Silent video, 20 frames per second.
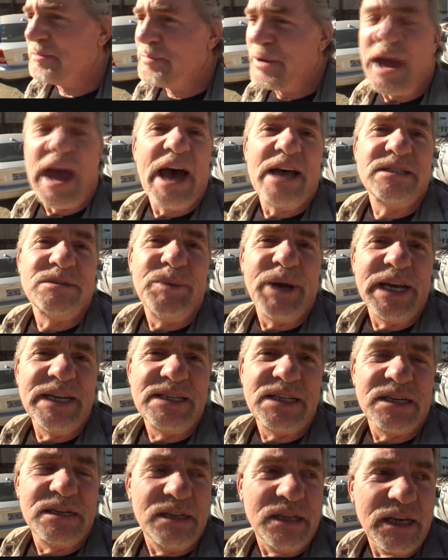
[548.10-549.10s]
of the past,
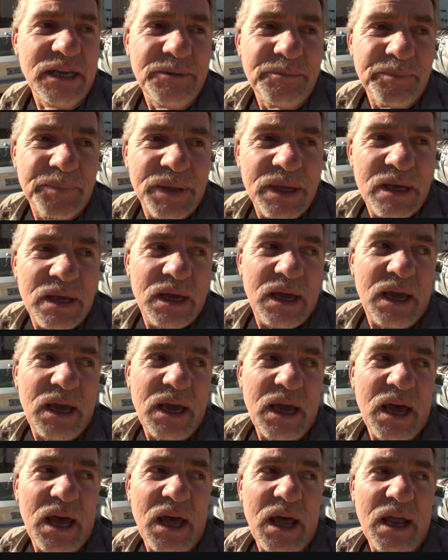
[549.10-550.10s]
basically,
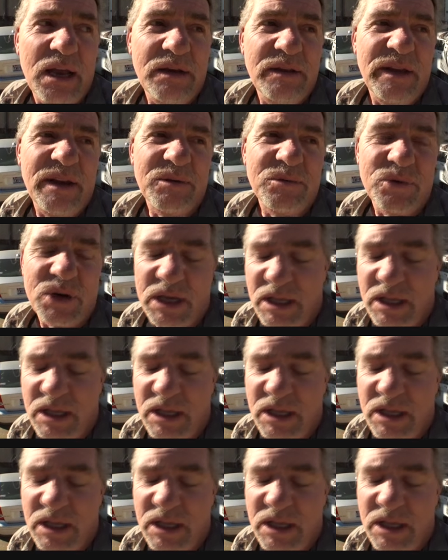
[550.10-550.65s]
and they're